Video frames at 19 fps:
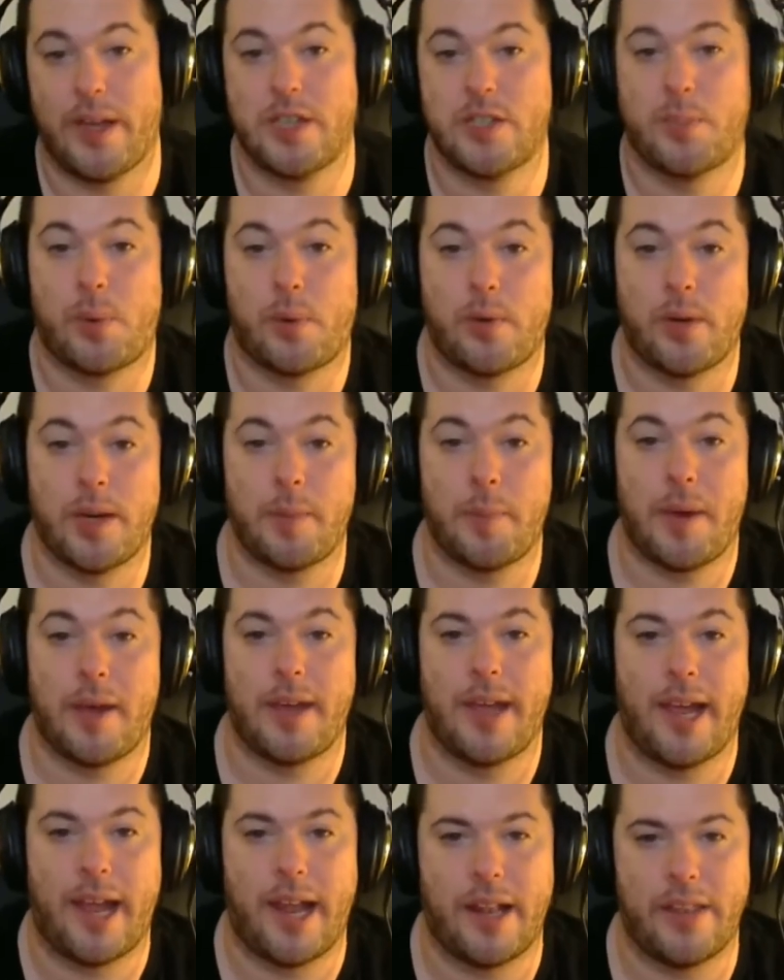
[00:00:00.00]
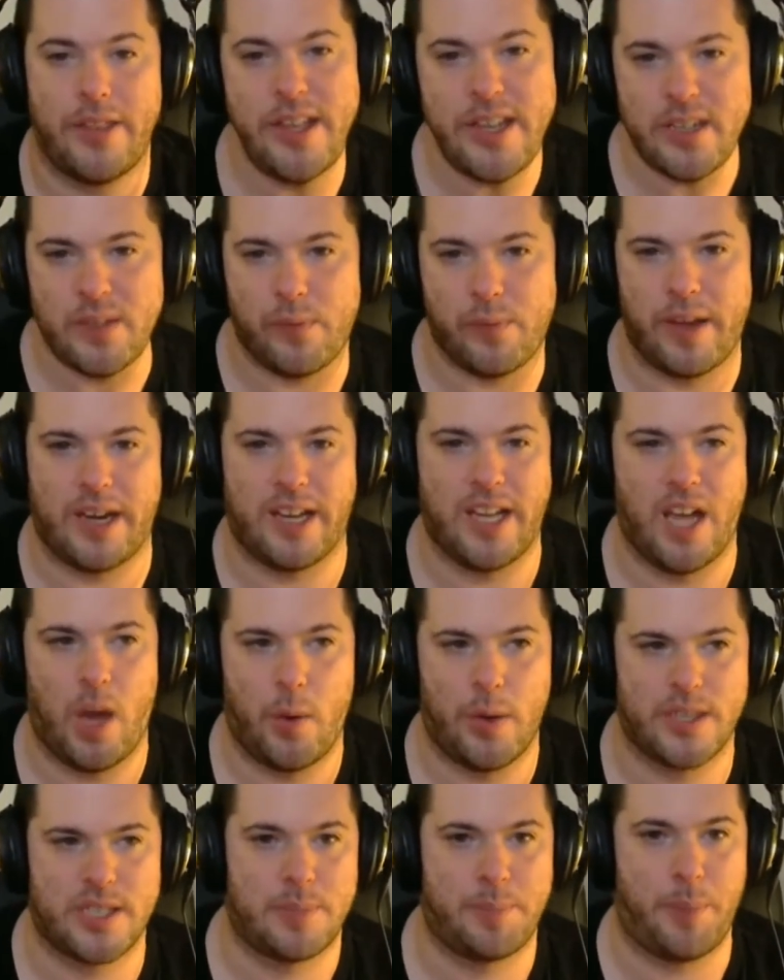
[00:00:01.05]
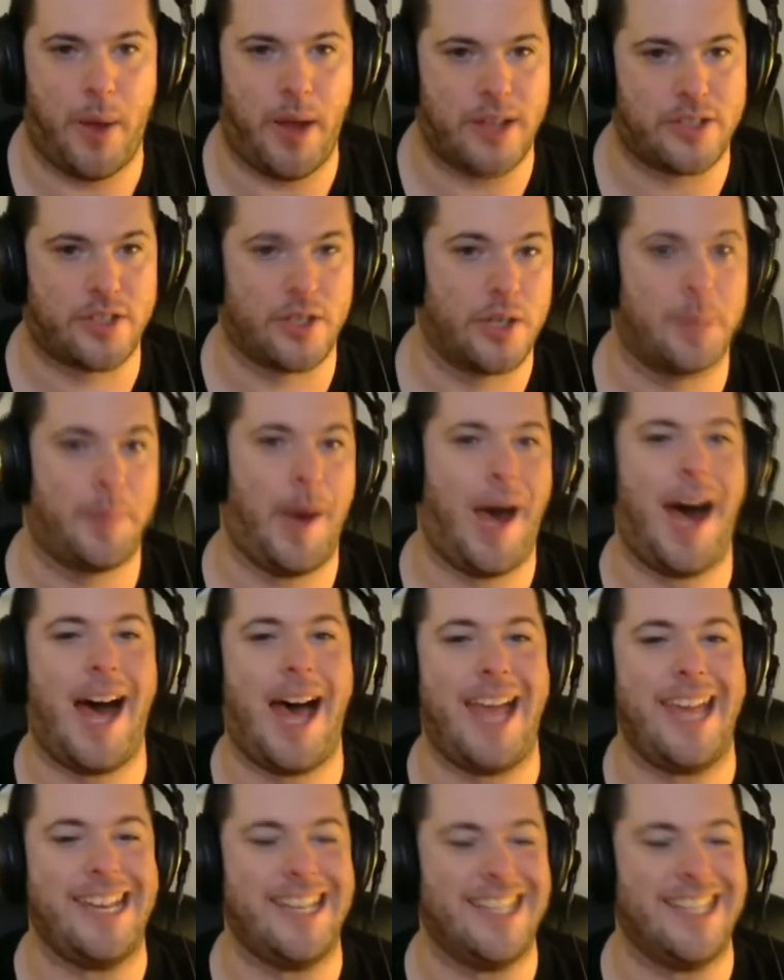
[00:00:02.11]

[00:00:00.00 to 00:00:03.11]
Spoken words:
Parima, and this video is sponsored by...